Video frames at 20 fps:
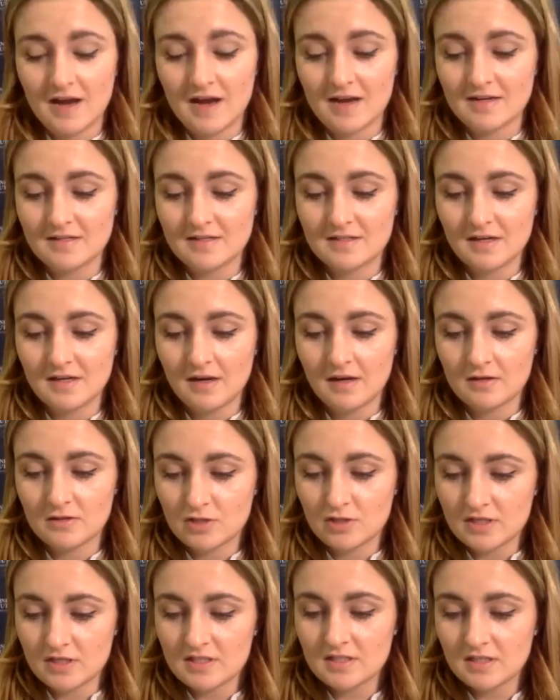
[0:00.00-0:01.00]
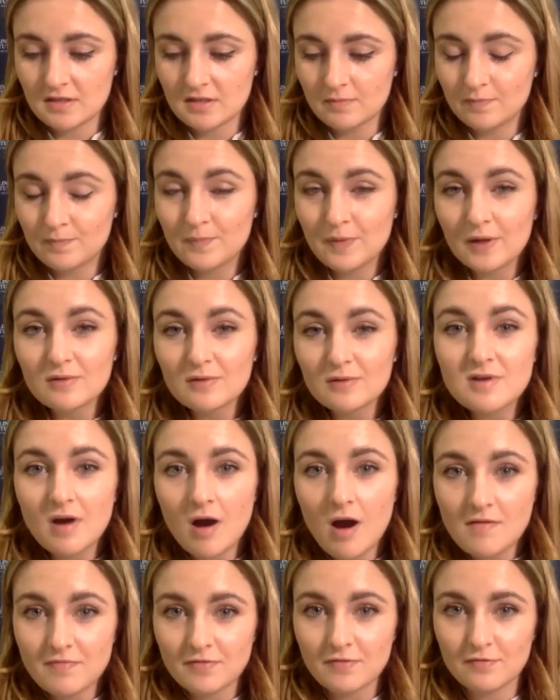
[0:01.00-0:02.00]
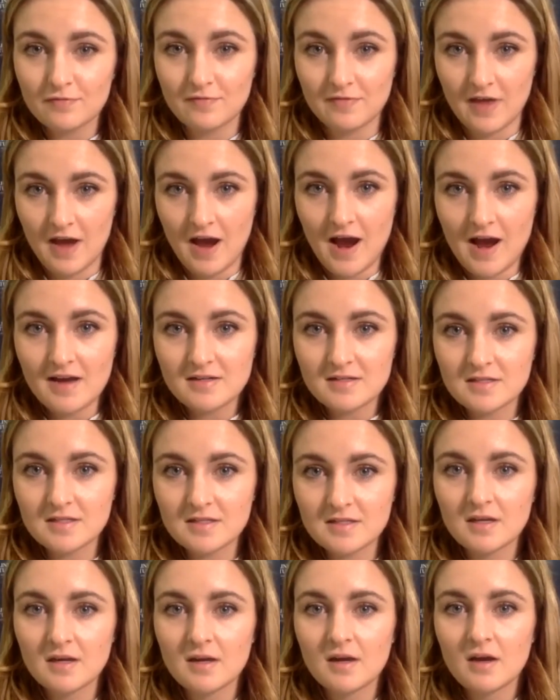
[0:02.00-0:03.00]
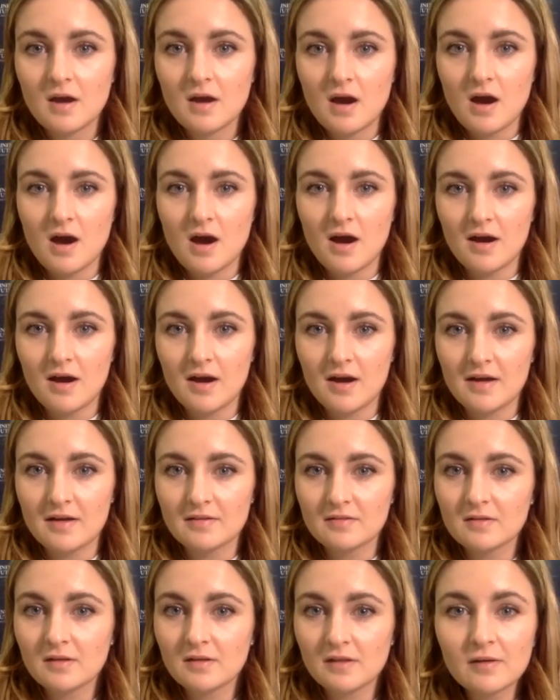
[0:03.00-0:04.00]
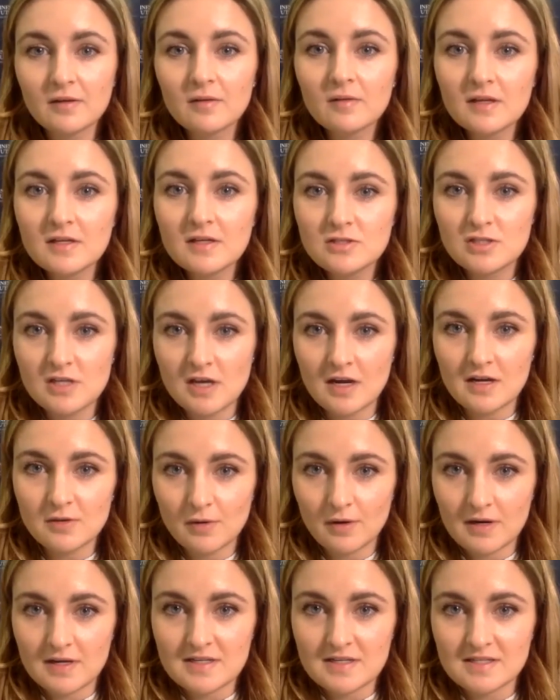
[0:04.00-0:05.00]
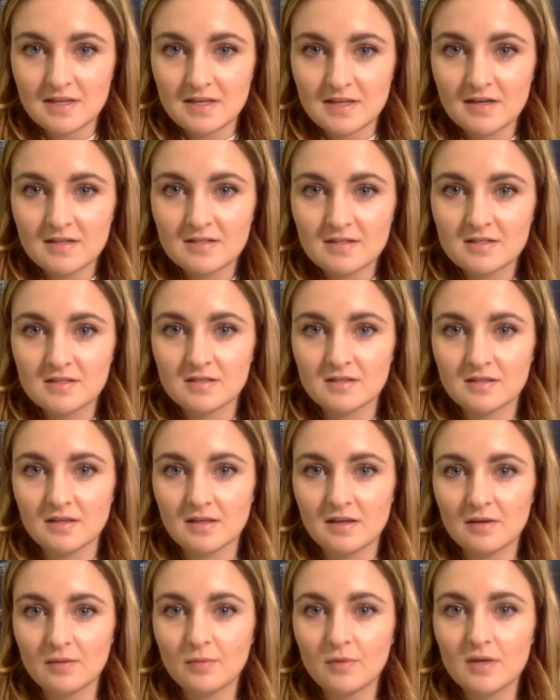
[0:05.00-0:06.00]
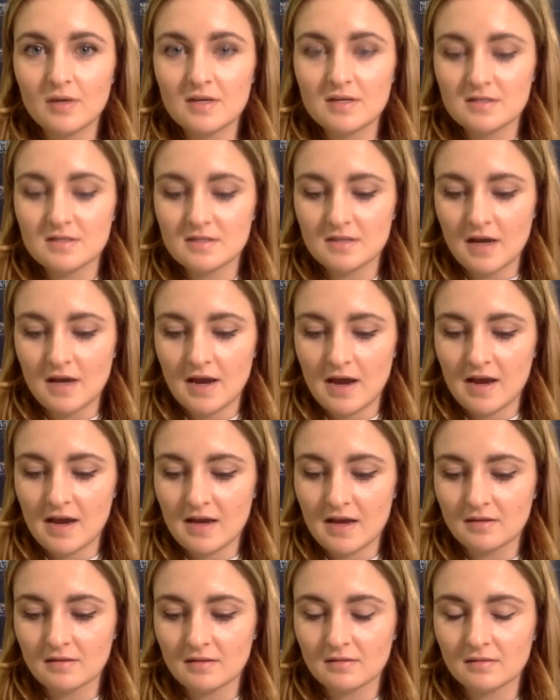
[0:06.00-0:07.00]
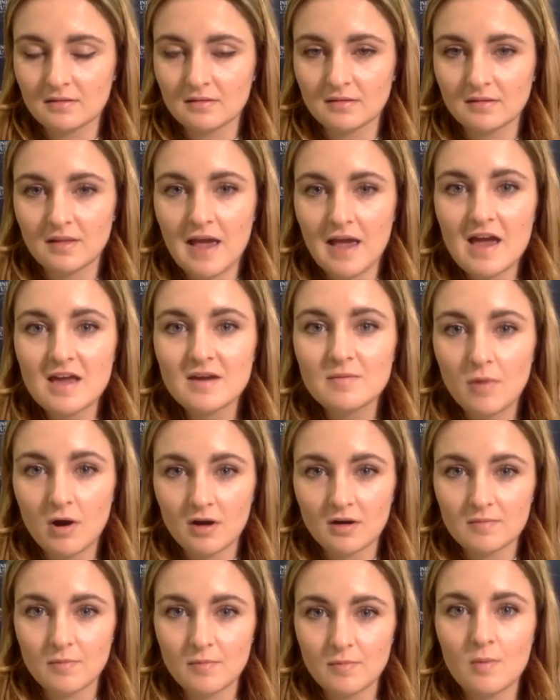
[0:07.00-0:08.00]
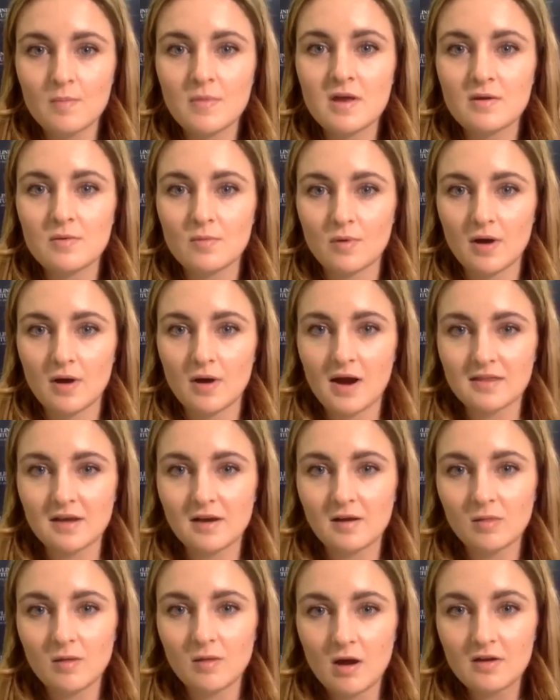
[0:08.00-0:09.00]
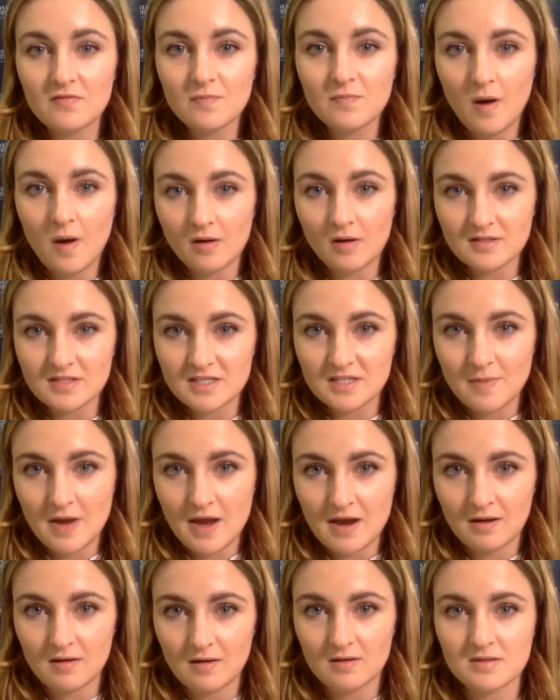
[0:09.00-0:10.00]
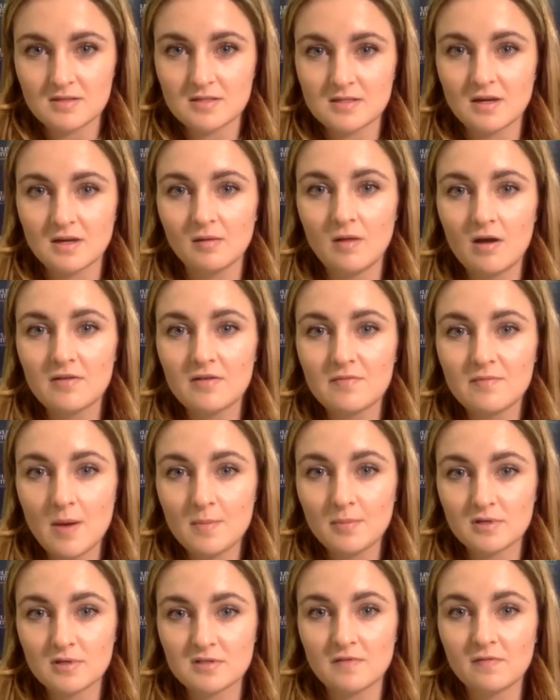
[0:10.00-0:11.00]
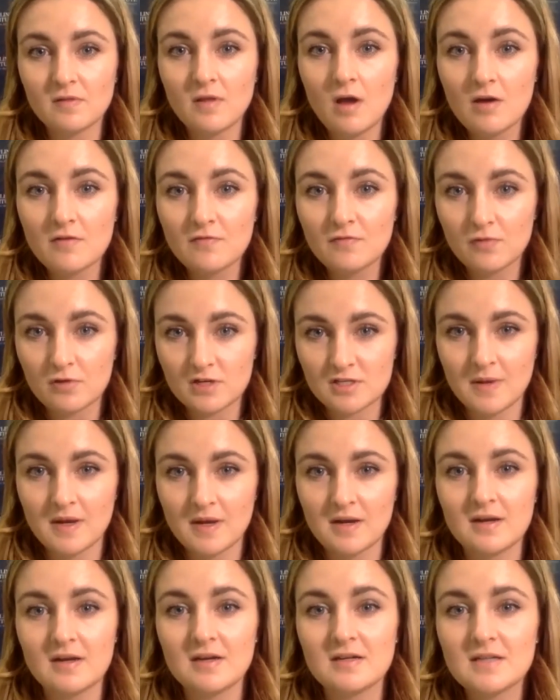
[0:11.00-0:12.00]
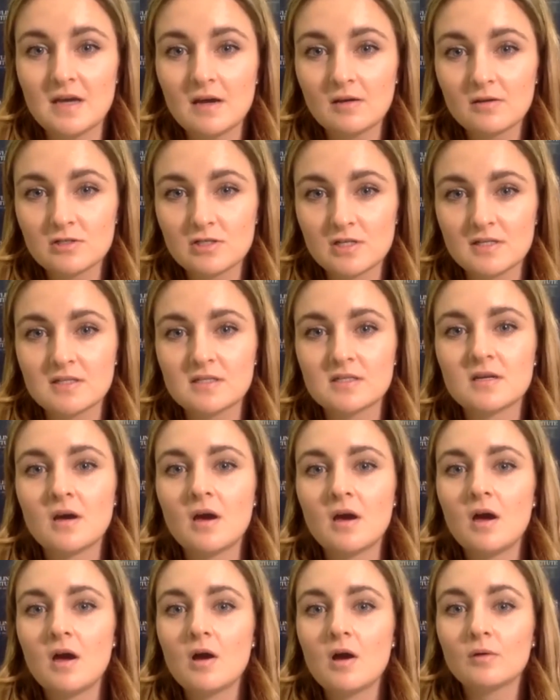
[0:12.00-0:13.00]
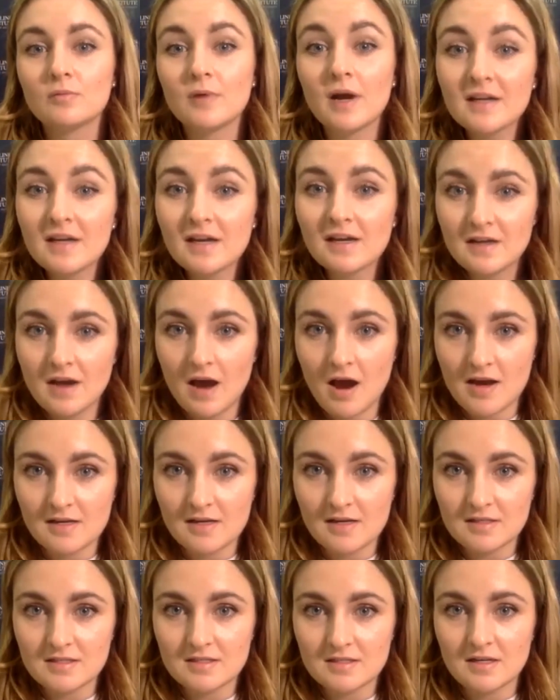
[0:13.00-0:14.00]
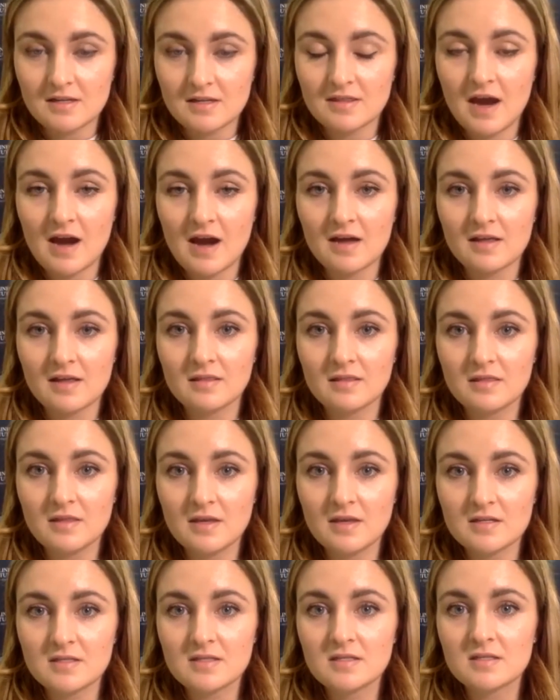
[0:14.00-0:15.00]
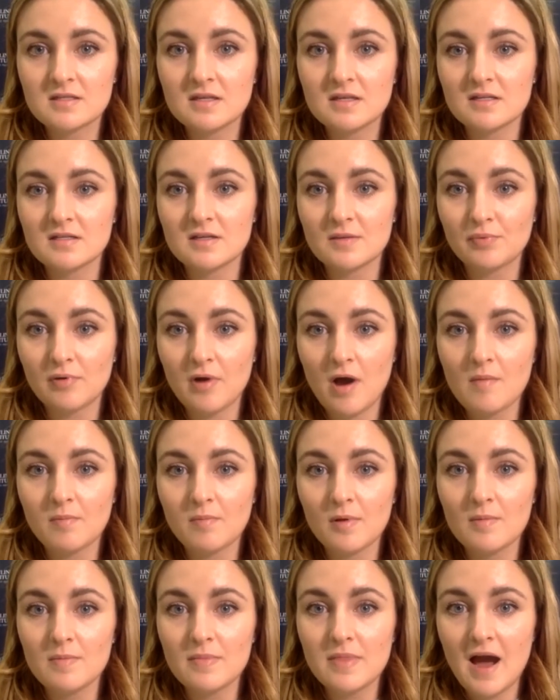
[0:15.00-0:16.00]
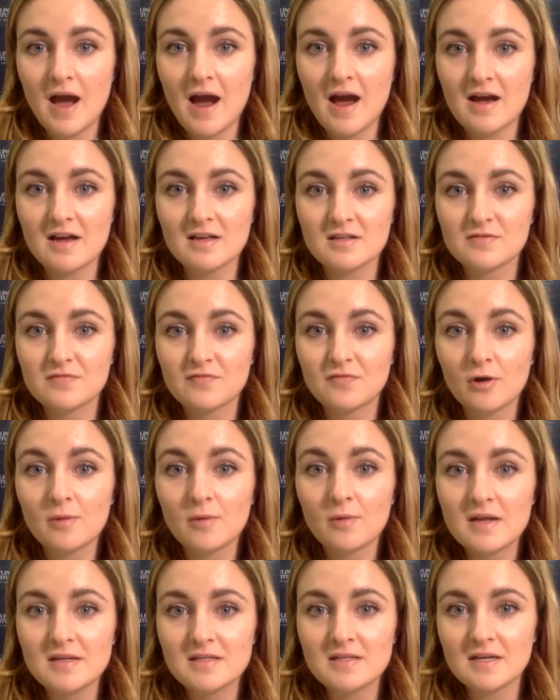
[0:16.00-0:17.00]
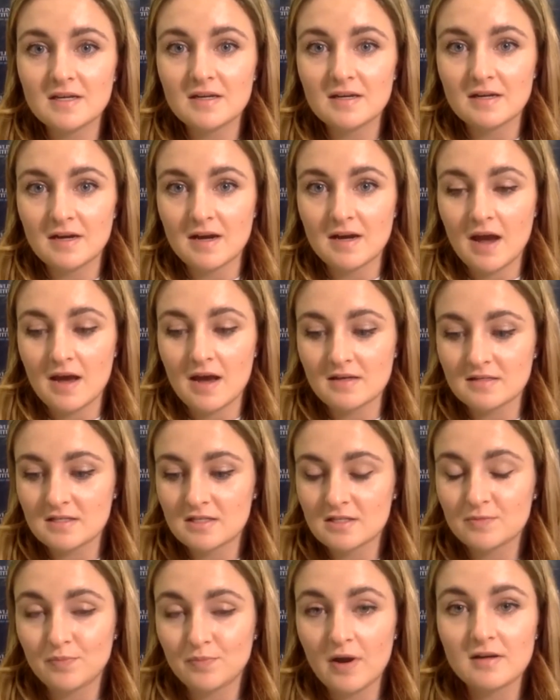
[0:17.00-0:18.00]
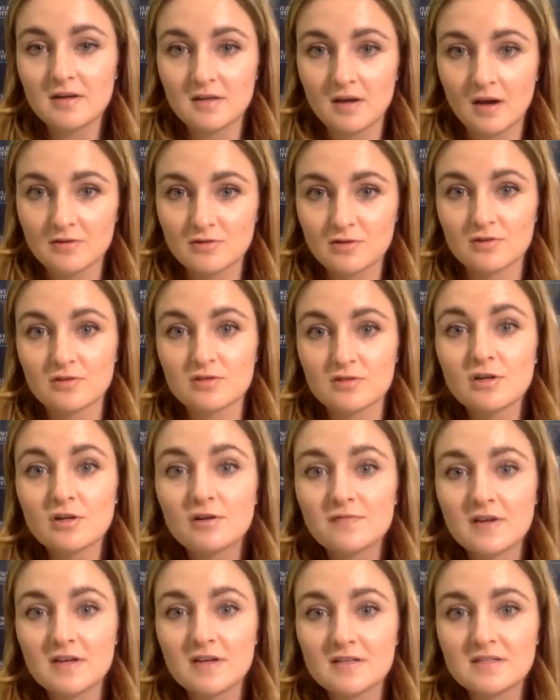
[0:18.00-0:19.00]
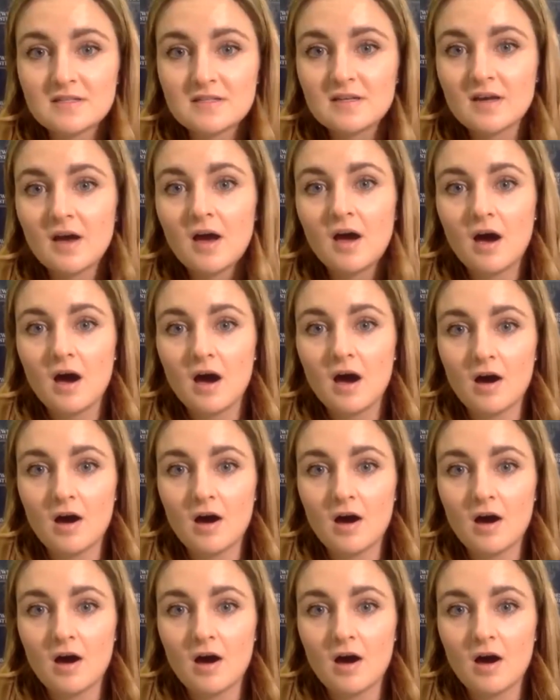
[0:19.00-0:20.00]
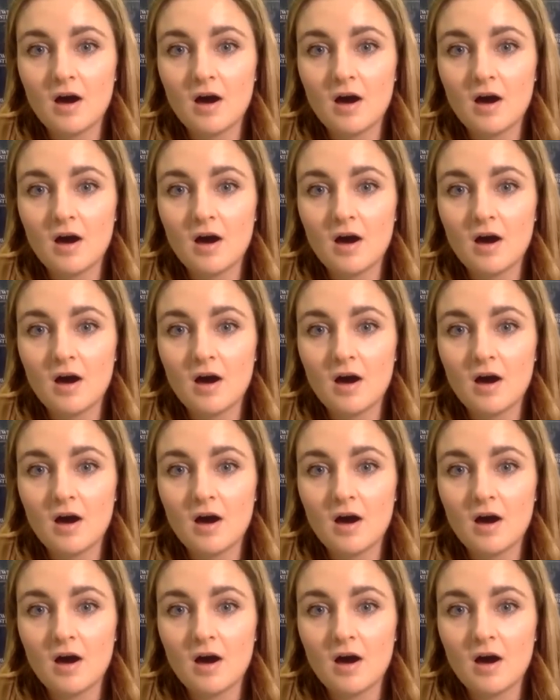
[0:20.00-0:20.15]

And just to build off of that, clearly January 6th, it was a landmark moment where I think a lot of policymakers and a lot of members of law enforcement and intelligence recognized that this is a problem that has fermented and it has spread under the surface for